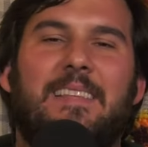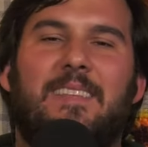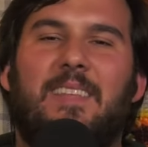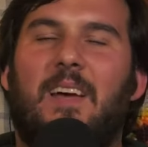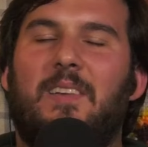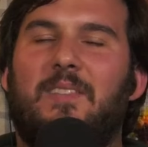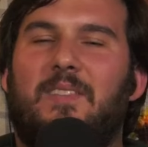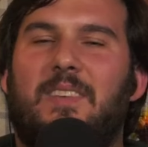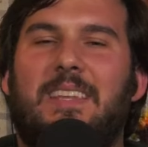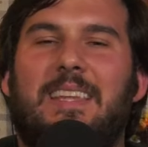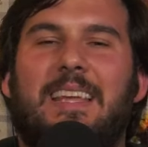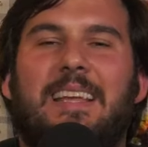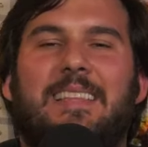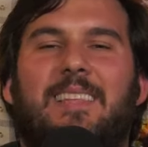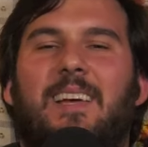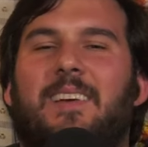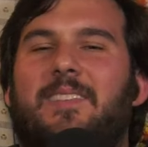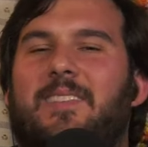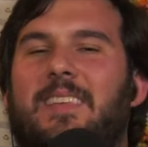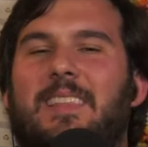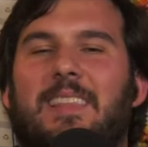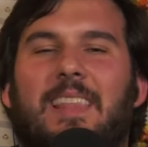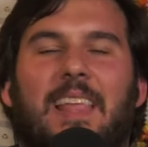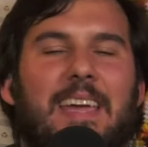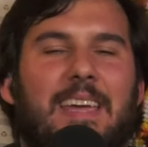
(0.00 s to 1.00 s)
and it
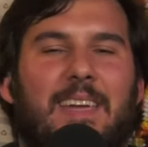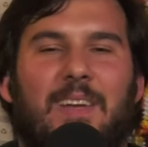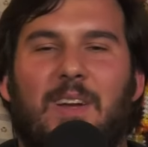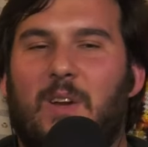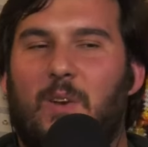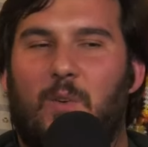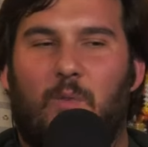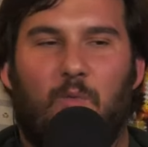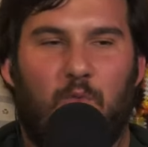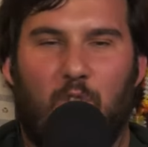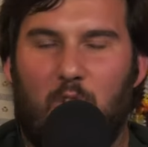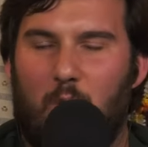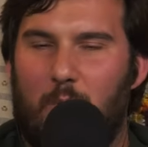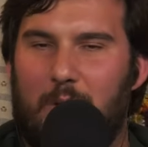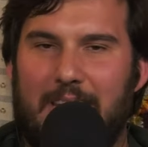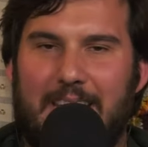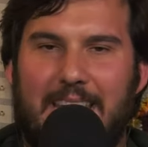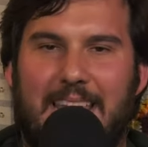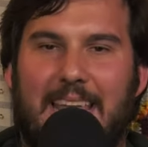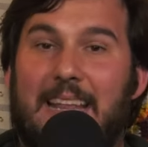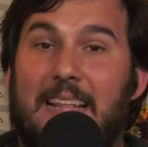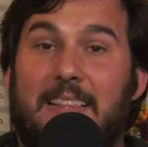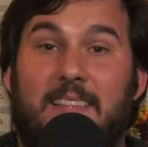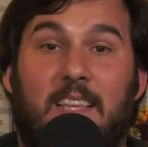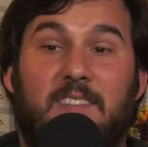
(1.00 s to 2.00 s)
doesn't like ruin
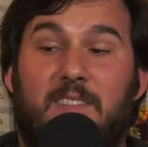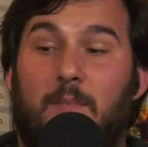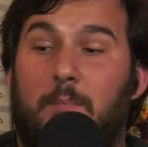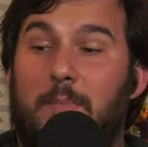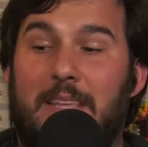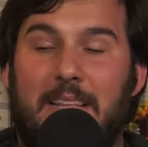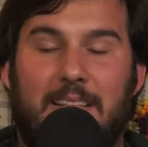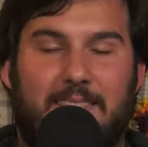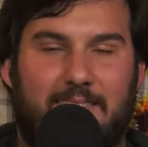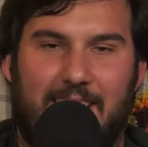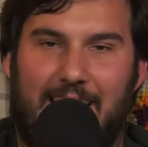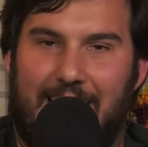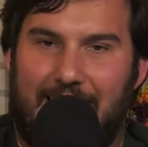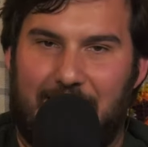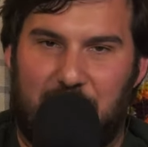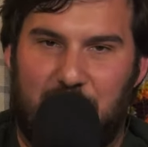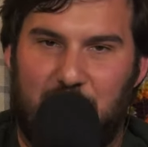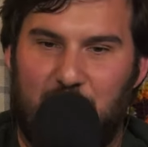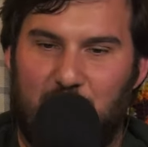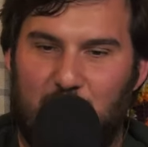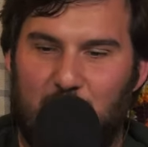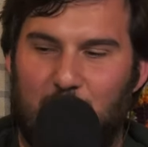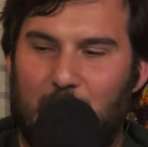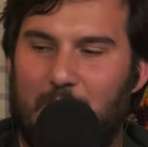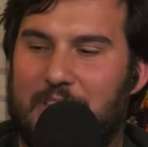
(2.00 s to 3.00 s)
it, and it doesn't mean it's not
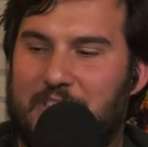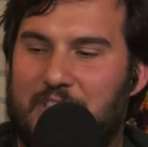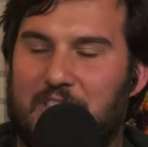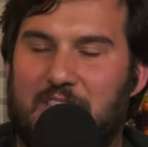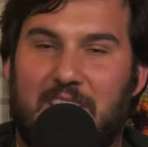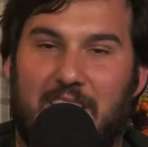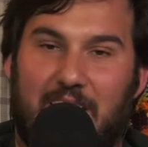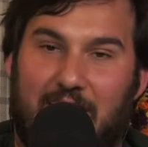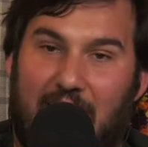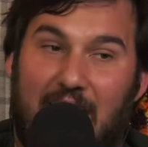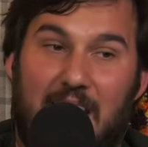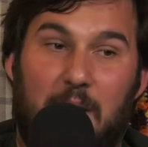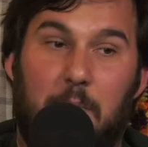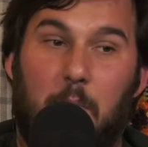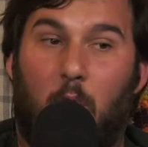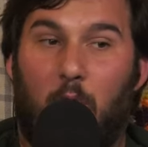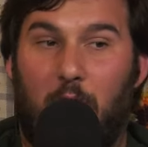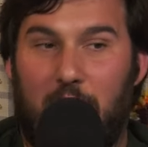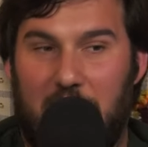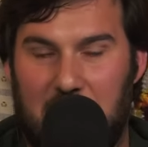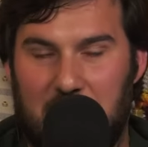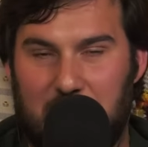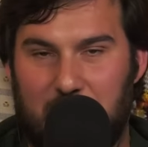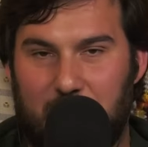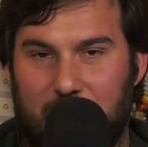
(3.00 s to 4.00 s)
2. It's just kind of more
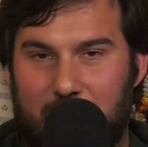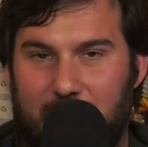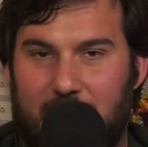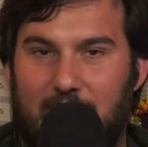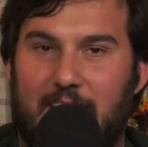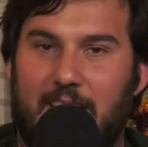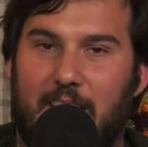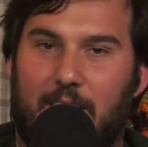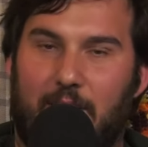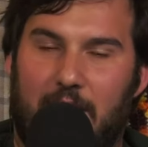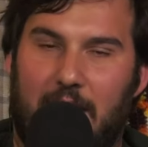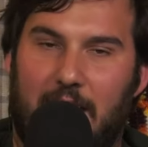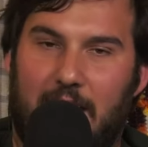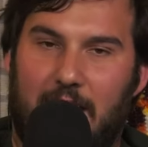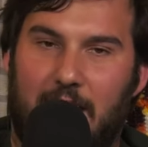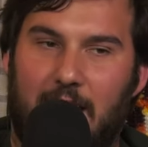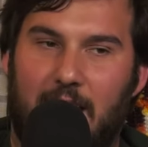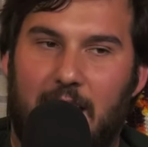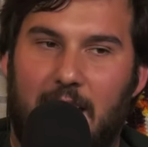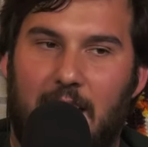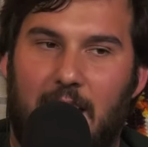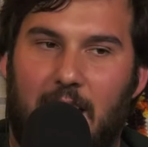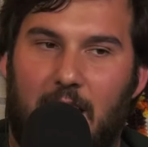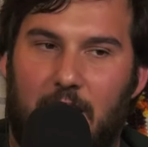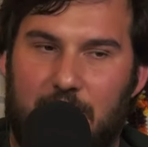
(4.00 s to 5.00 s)
interesting than
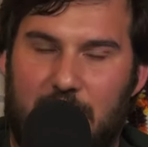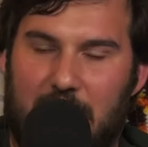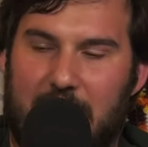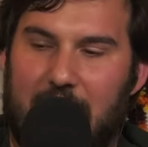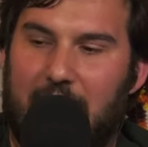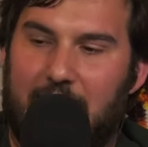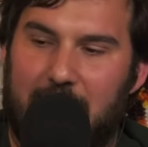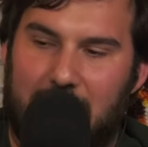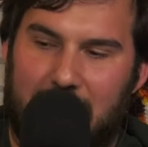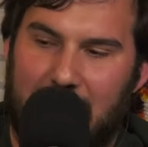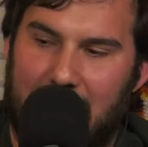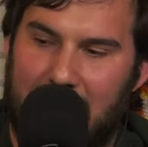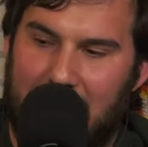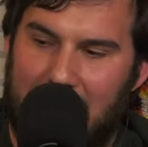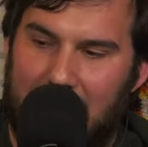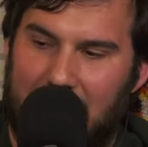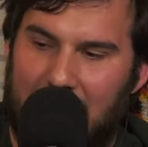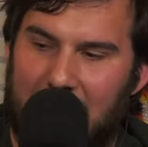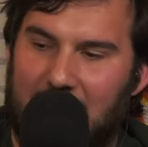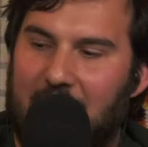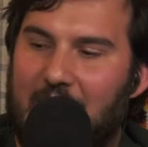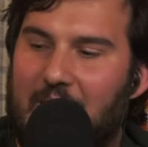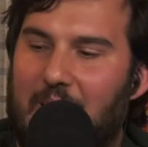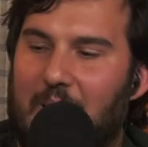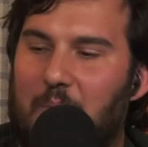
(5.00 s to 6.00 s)
a
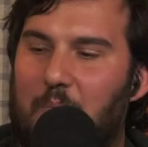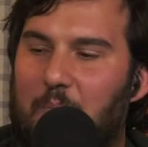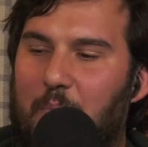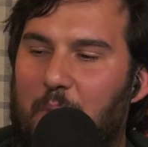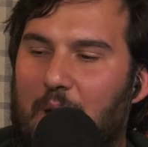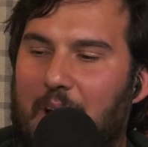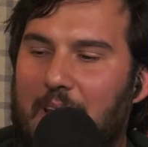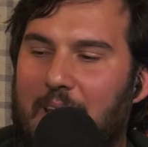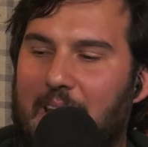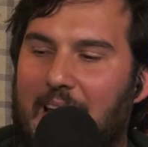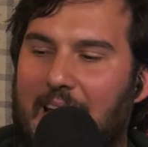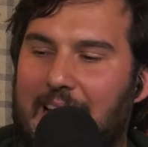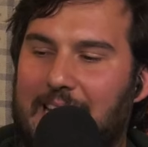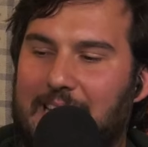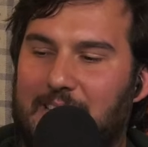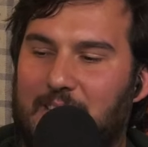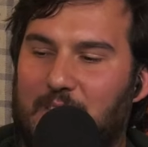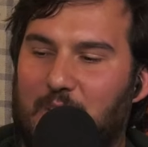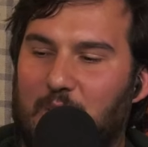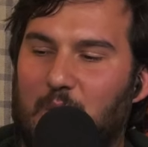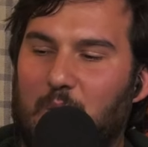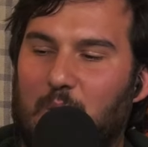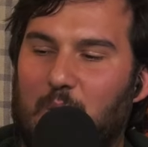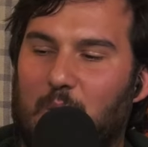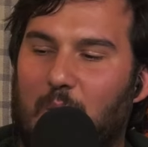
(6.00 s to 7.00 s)
ding. But I
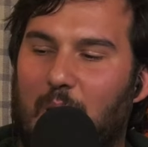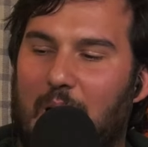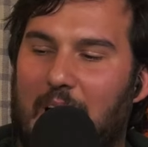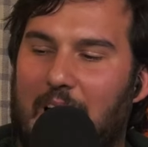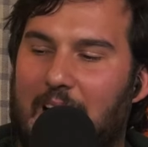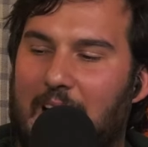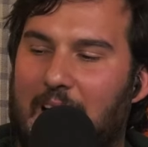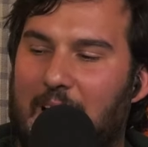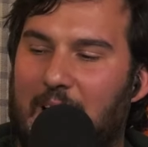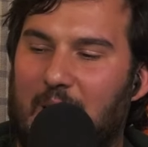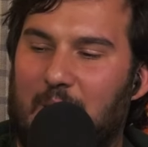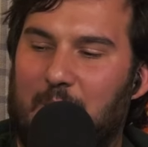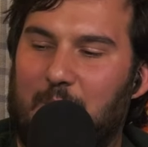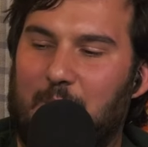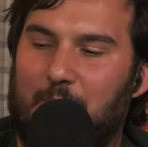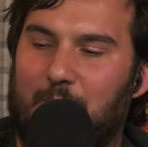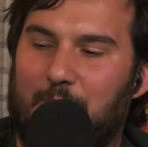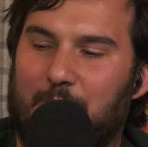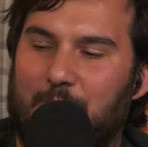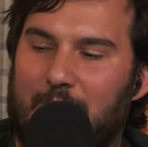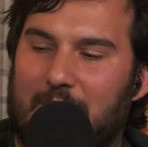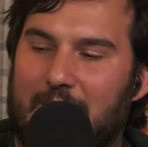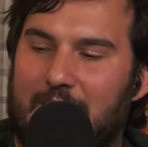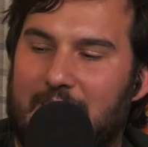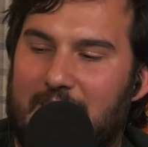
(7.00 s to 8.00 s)
do
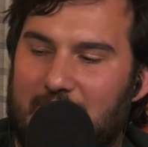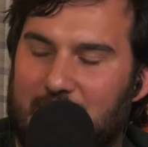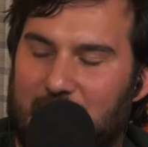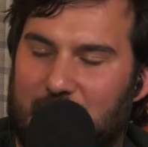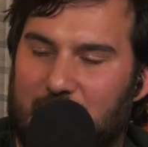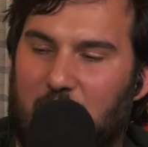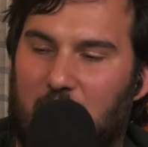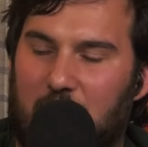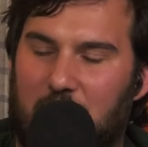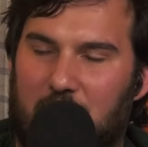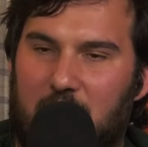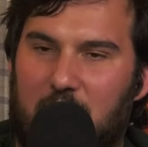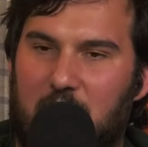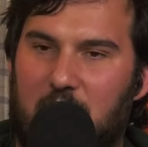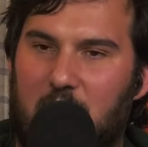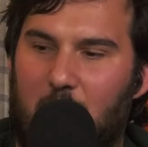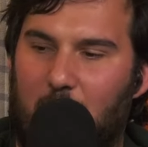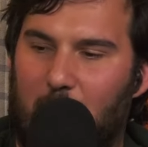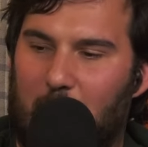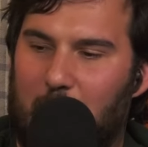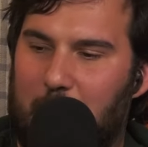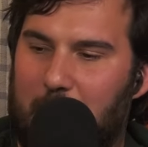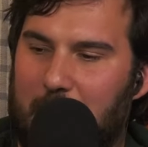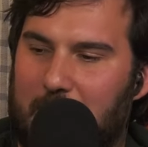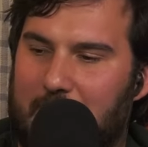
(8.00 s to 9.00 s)
it is fun to
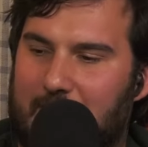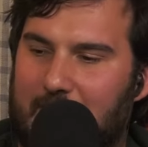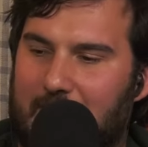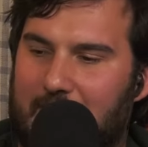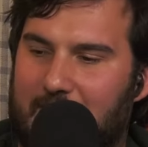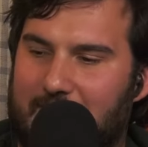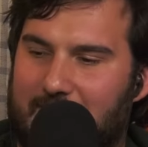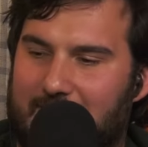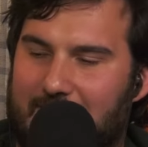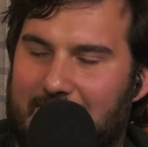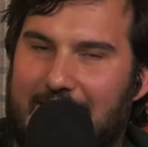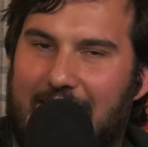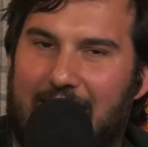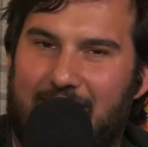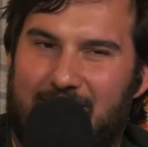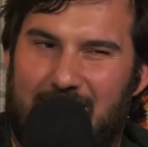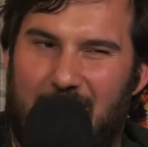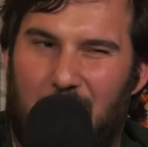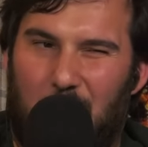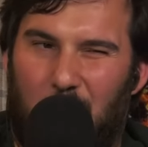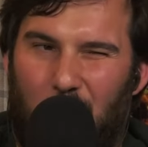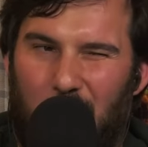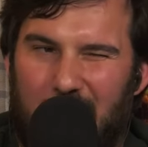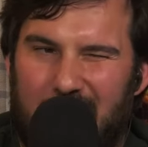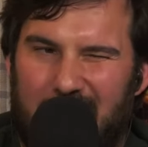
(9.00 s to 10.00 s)
note because it has
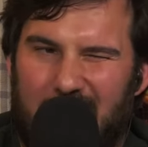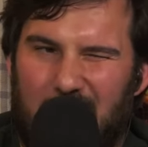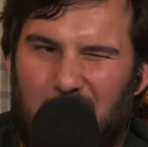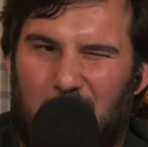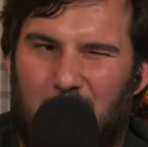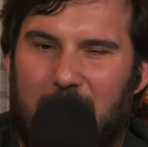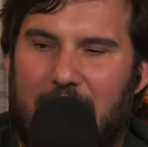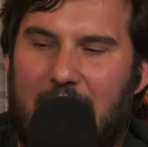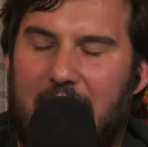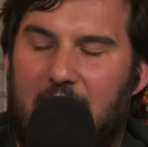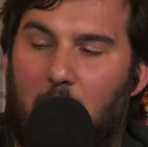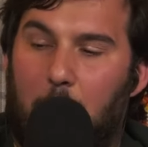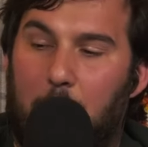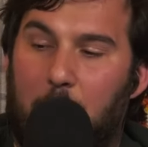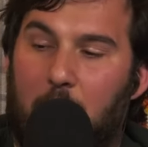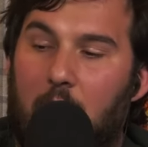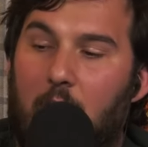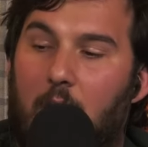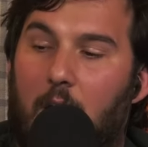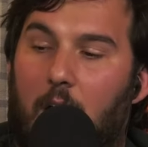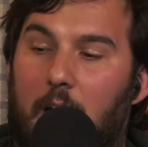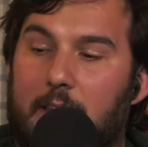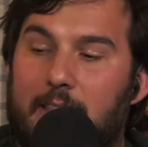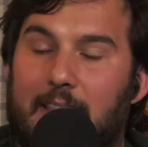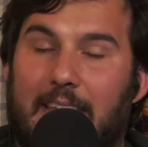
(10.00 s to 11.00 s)
that one little let up,
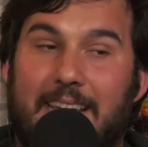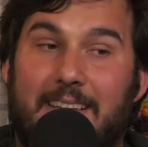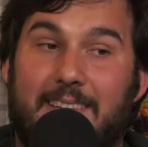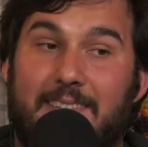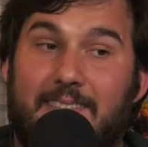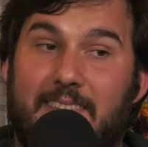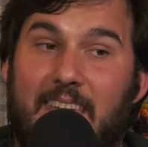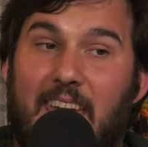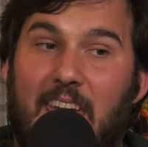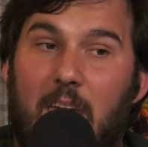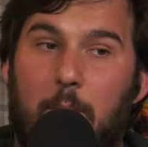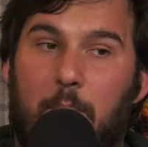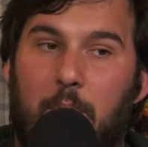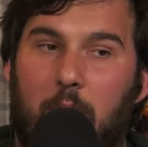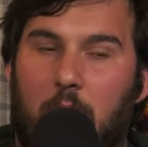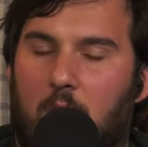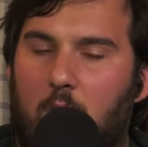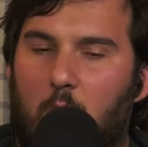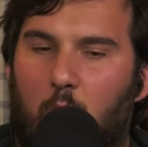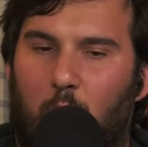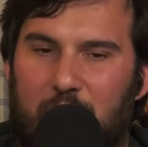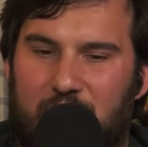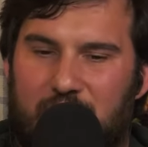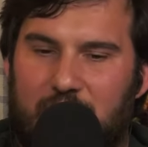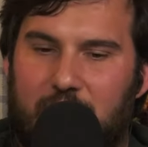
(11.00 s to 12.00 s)
unlike Escape,
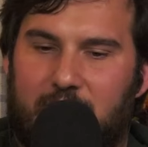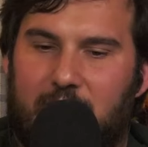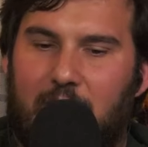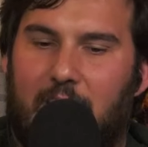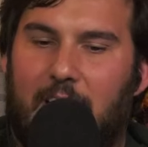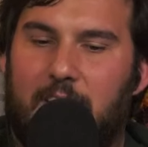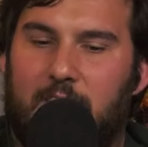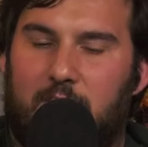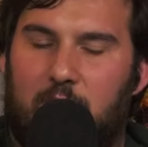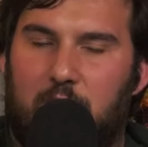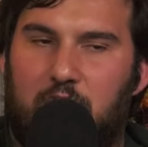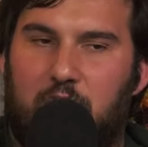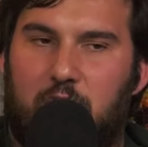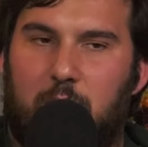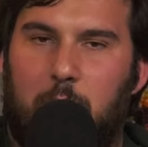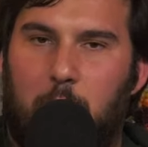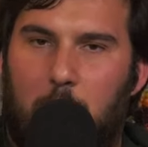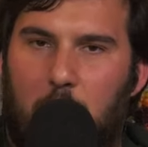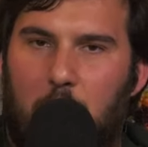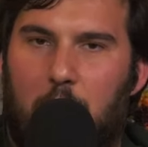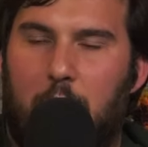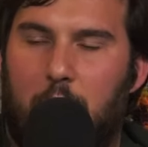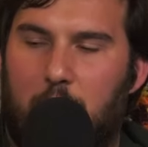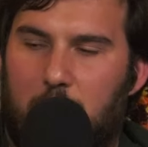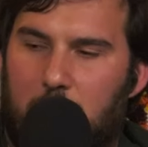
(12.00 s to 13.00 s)
which decides to just
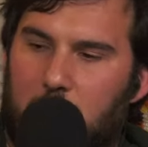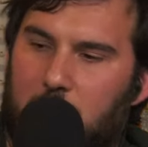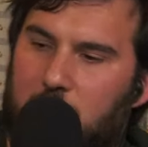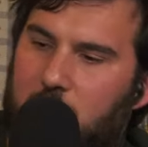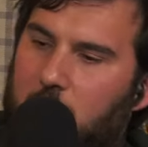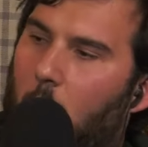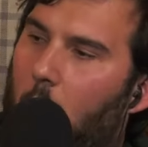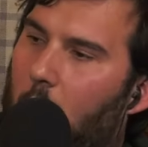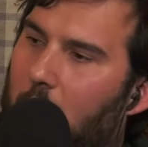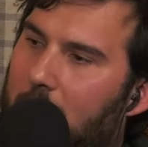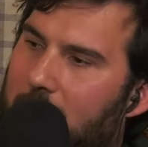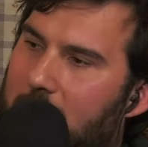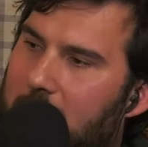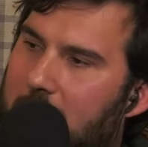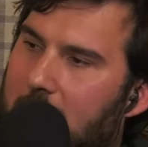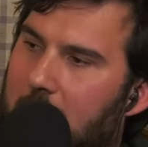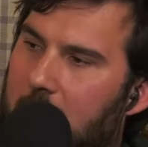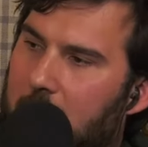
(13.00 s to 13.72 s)
murder your soul at the end.